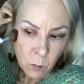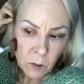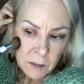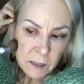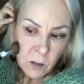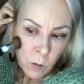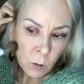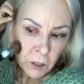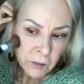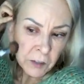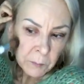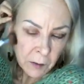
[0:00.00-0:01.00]
towards the
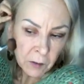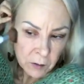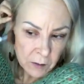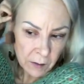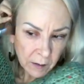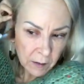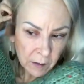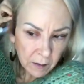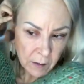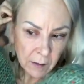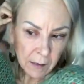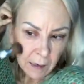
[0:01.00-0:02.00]
corner of your mouth
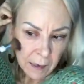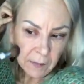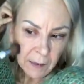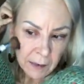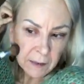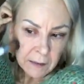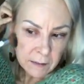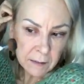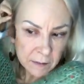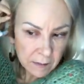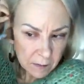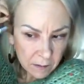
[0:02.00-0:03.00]
and then
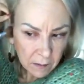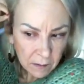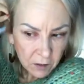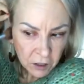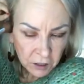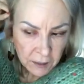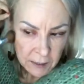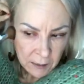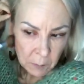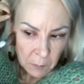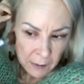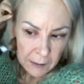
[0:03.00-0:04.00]
turn
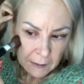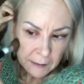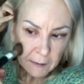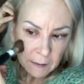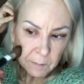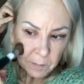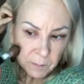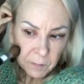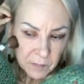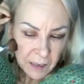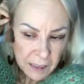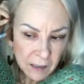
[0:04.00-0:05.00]
it and blend it.
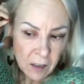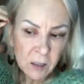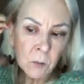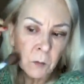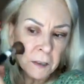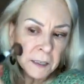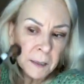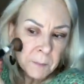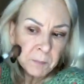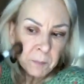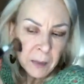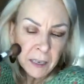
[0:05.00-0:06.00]
And not to
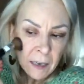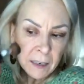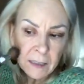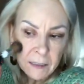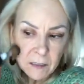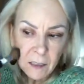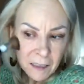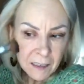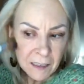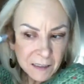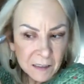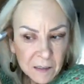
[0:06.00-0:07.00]
worry because
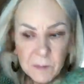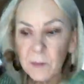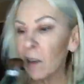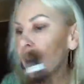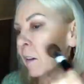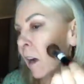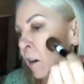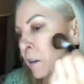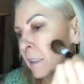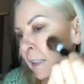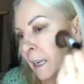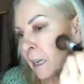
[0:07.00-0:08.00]

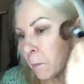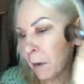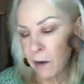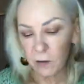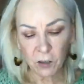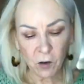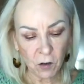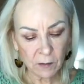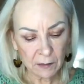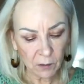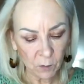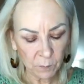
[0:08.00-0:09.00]
our setting powder
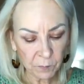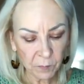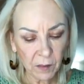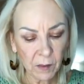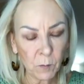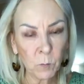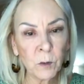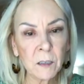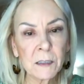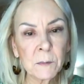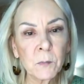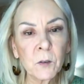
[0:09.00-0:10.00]
also
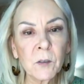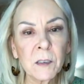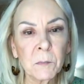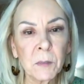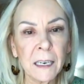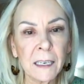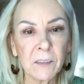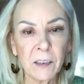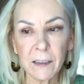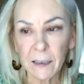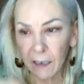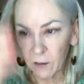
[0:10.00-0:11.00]
will smooth and blend
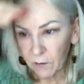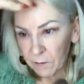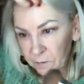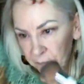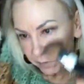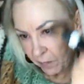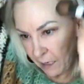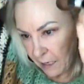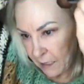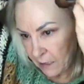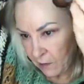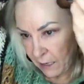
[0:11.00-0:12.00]
everything out.
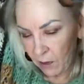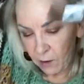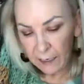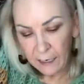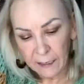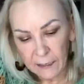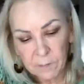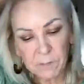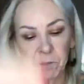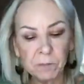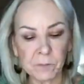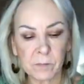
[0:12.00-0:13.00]
So now again,